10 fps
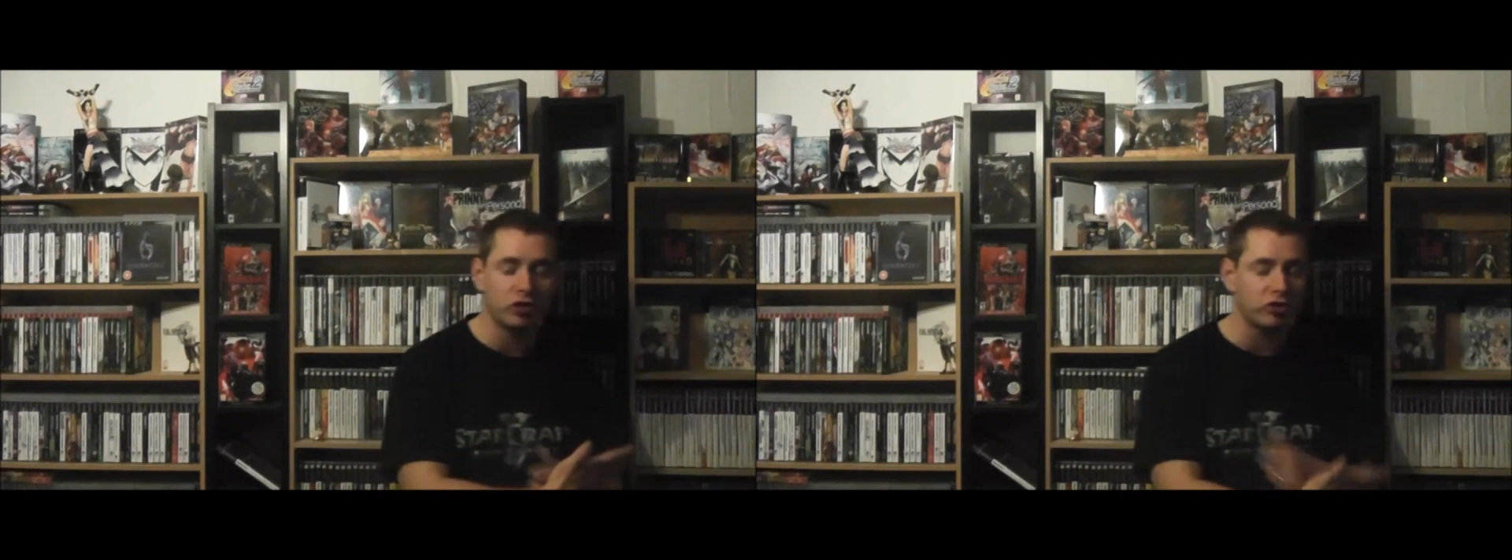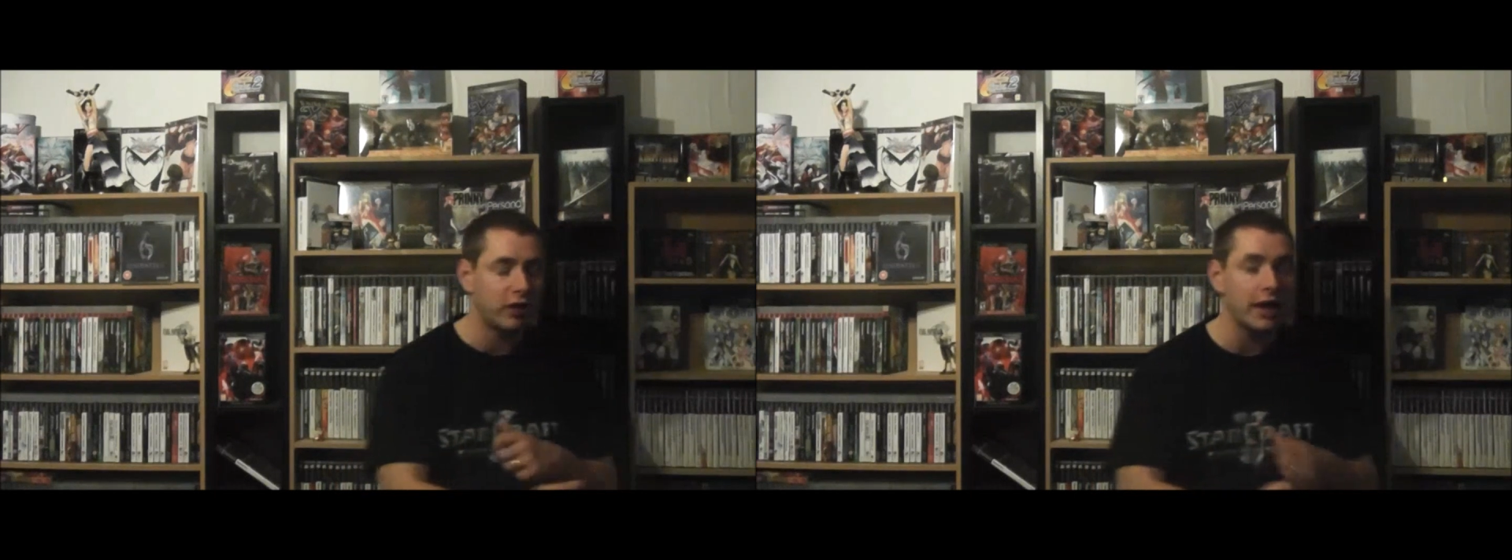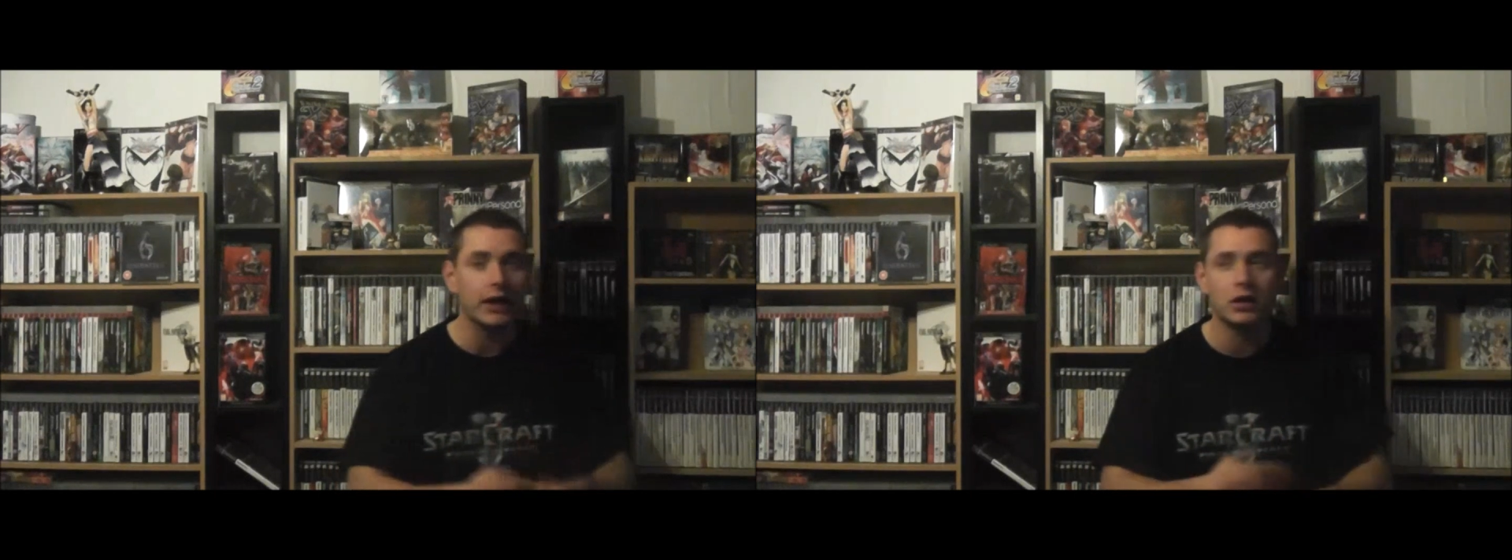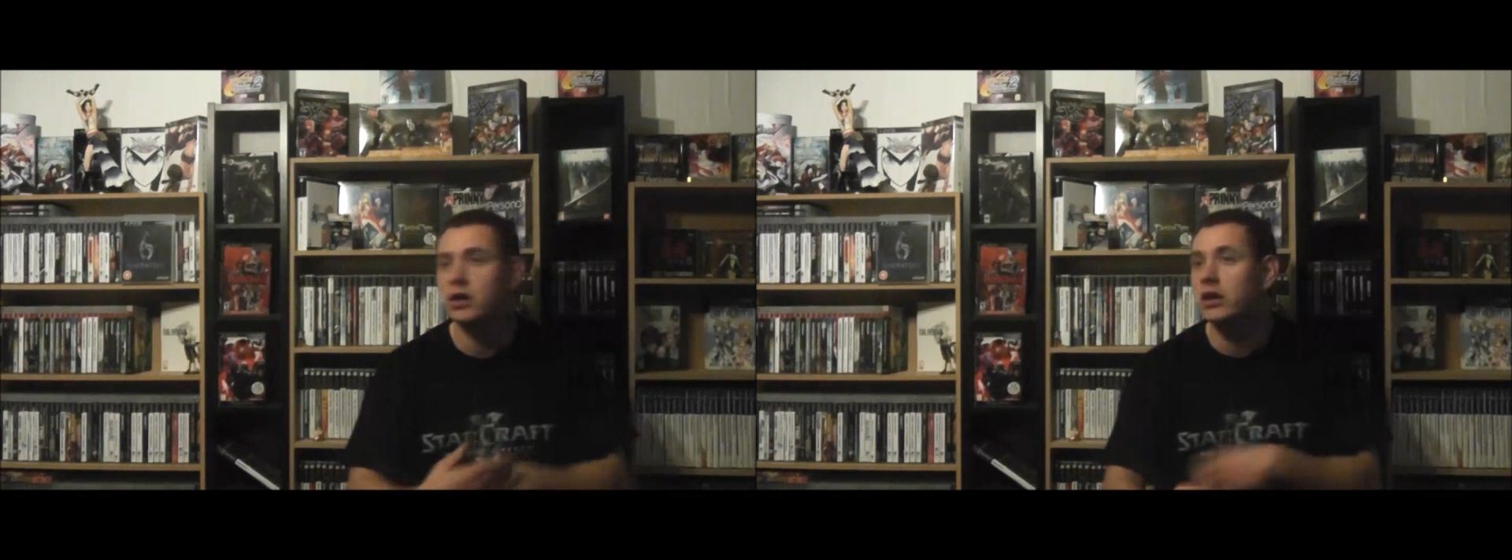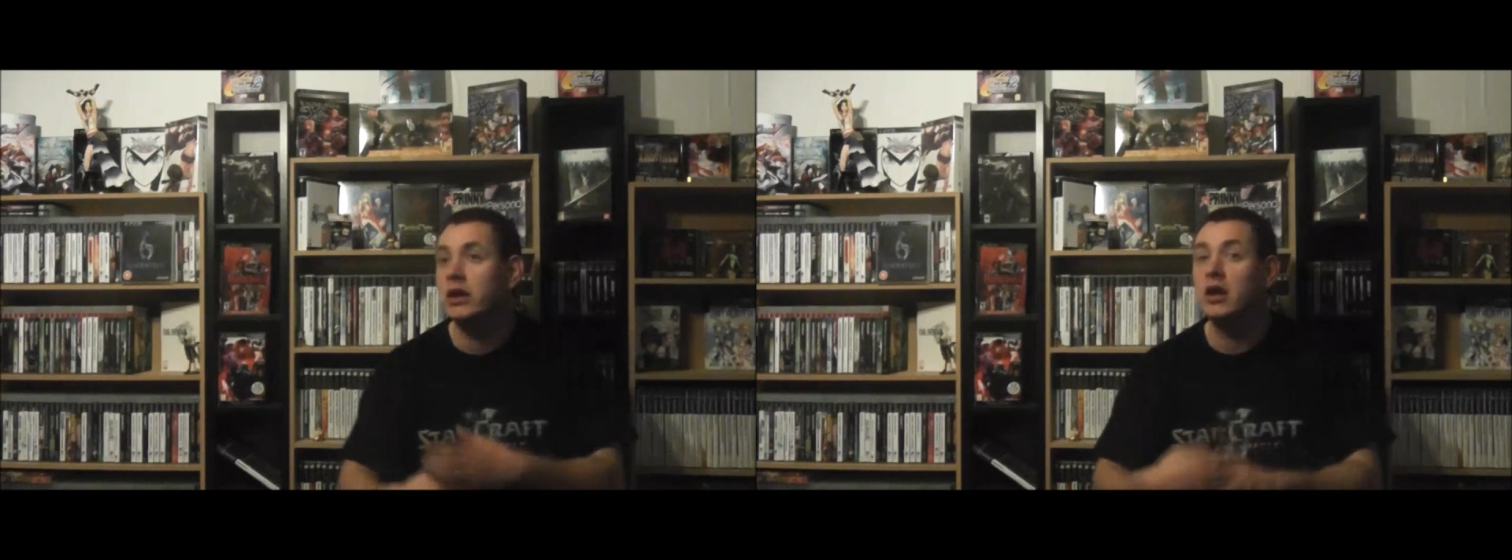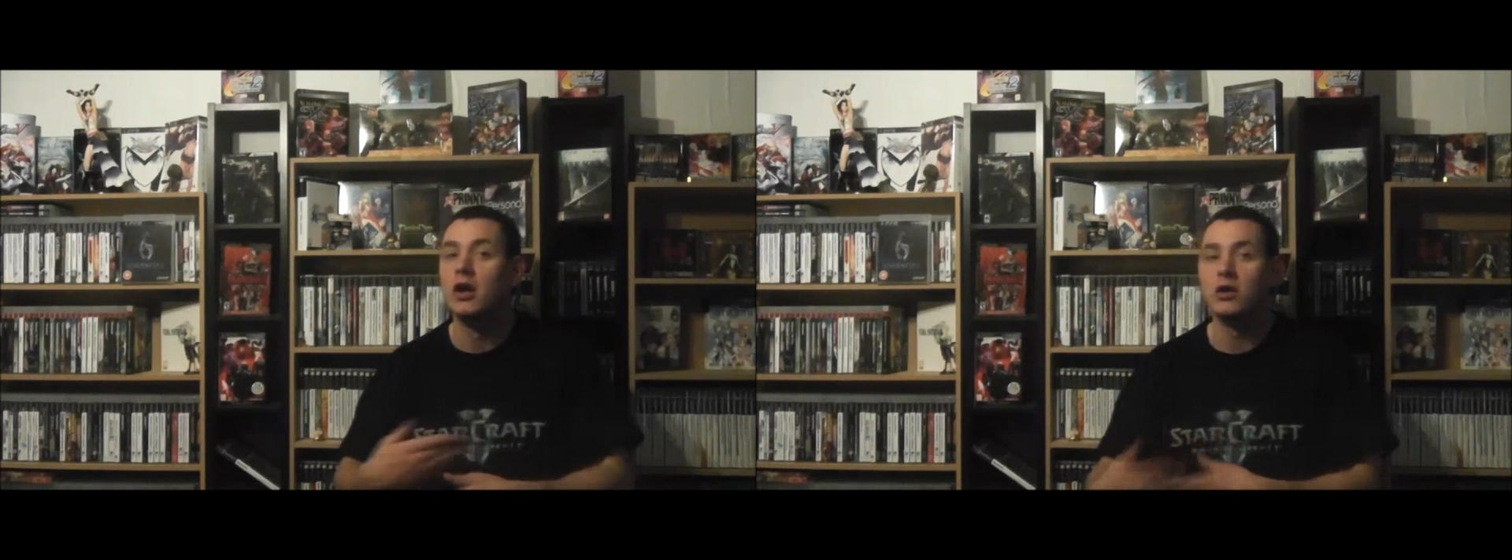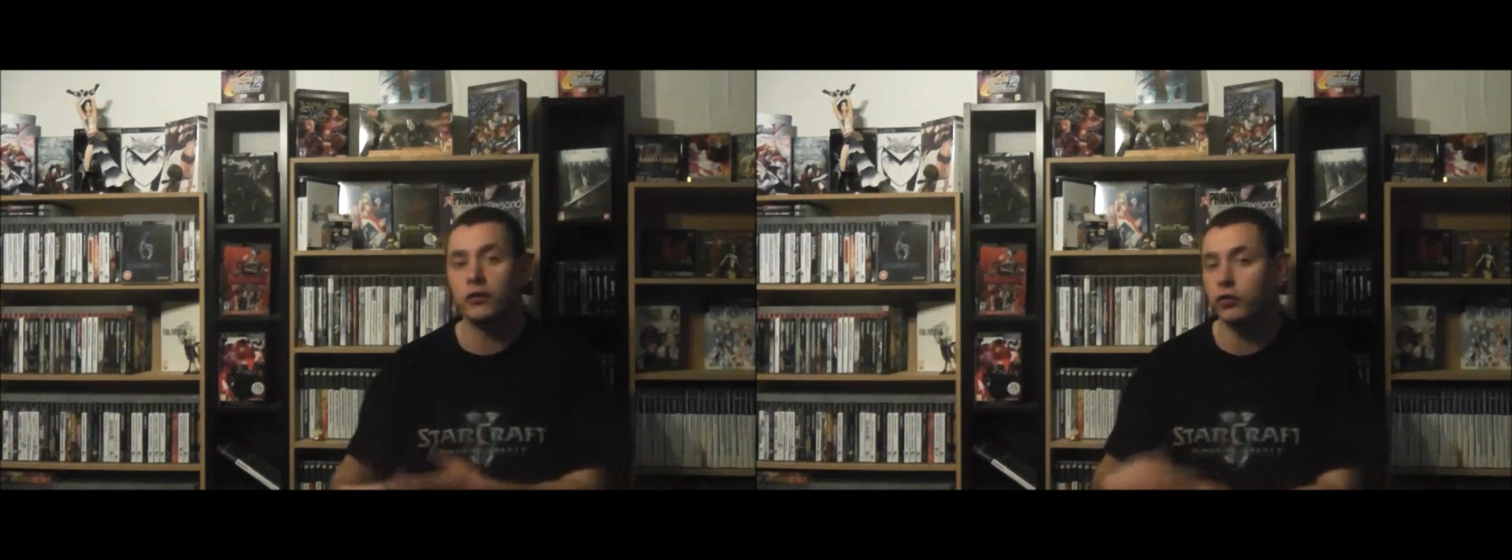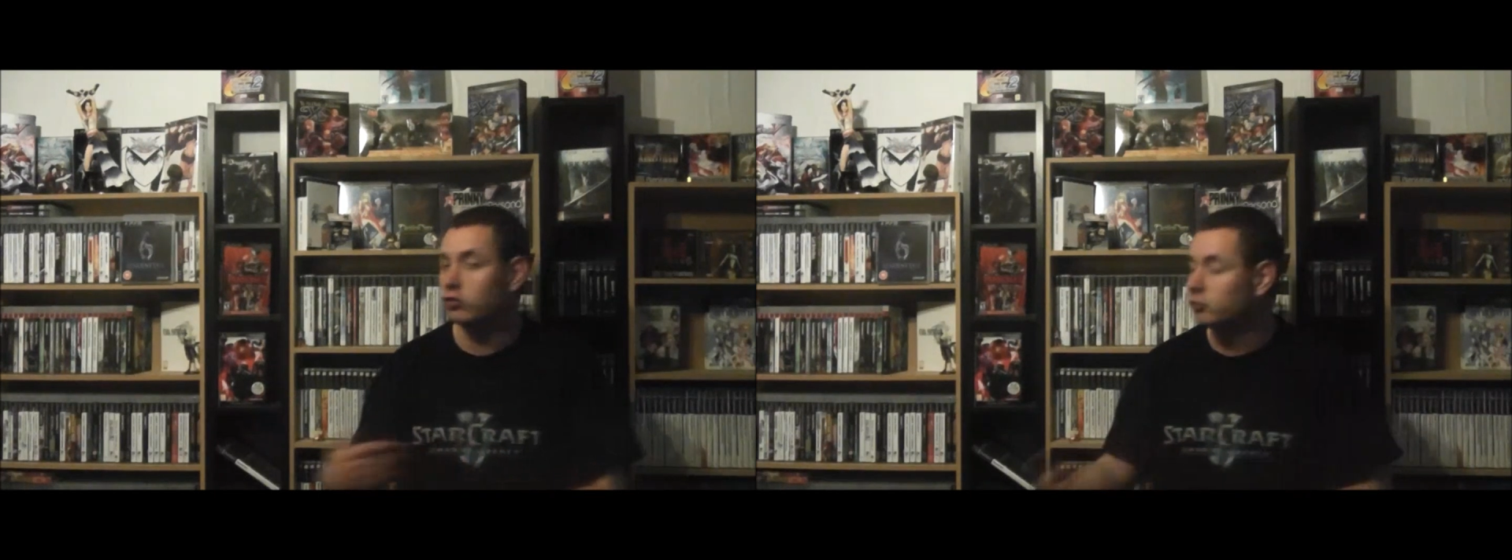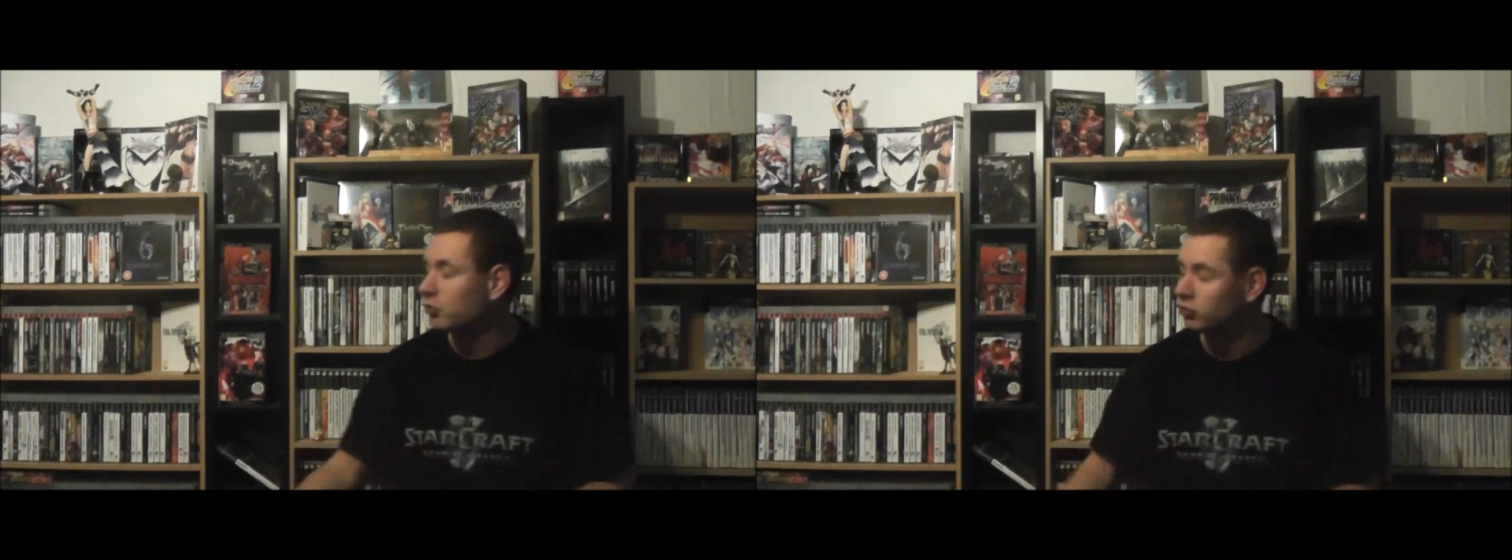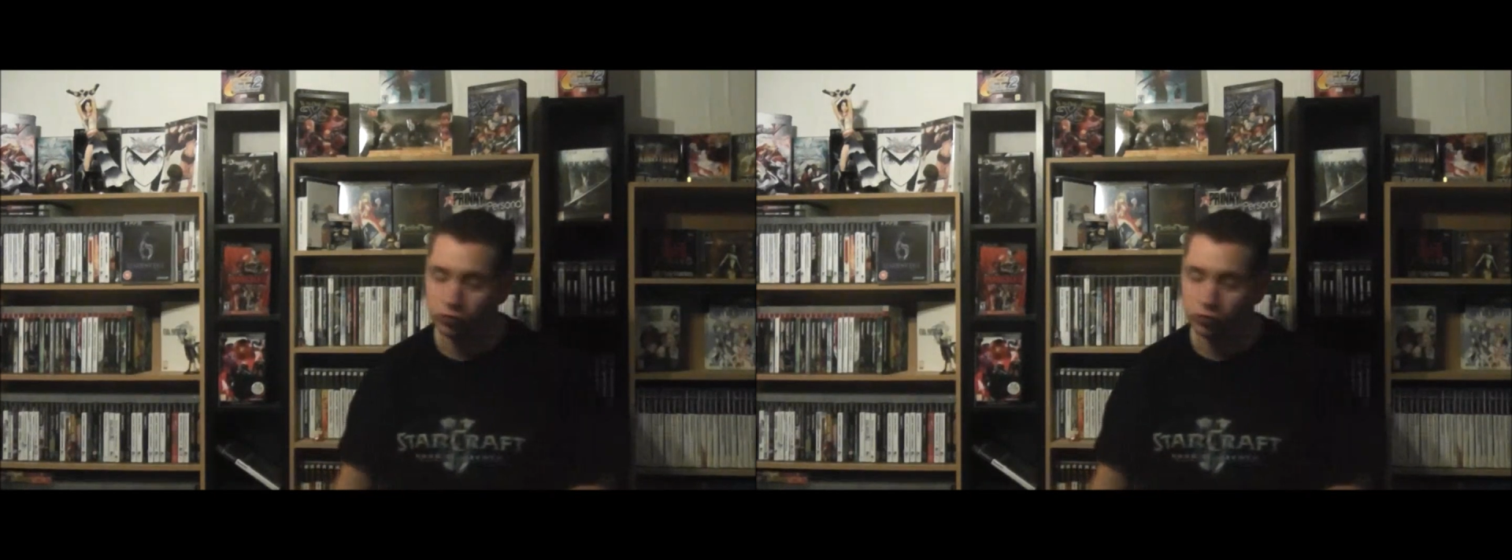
just like in the first person